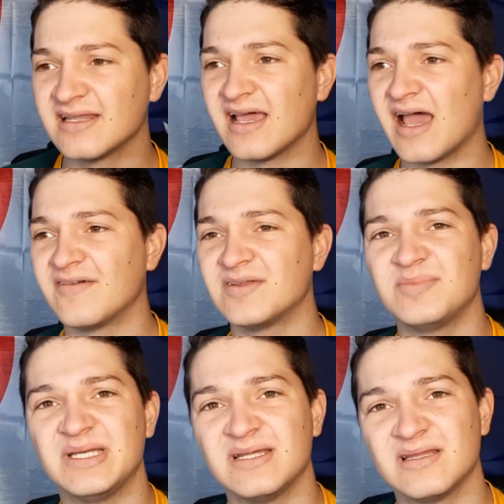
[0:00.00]
They haven't
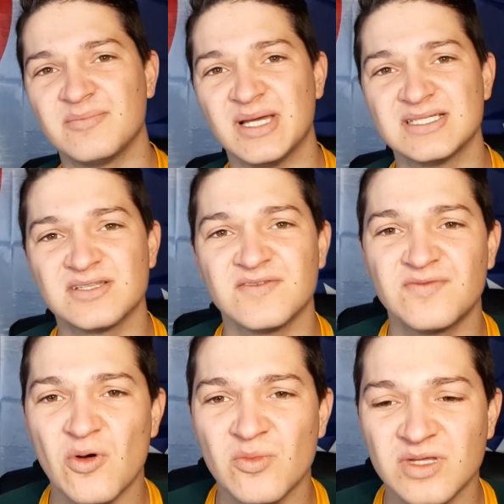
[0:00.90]
been in the best of
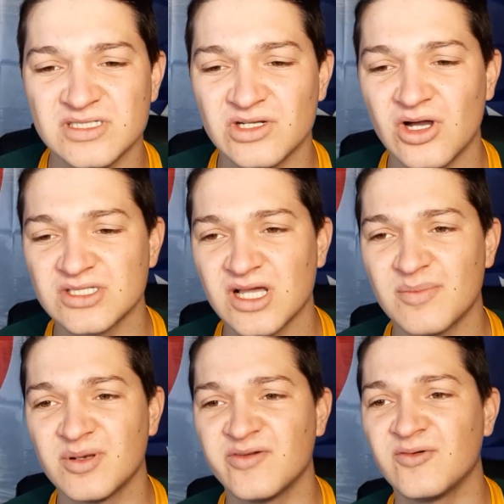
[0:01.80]
form this last
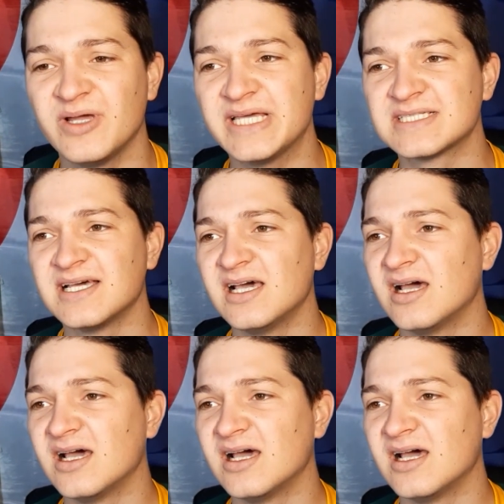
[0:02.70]
couple of weeks,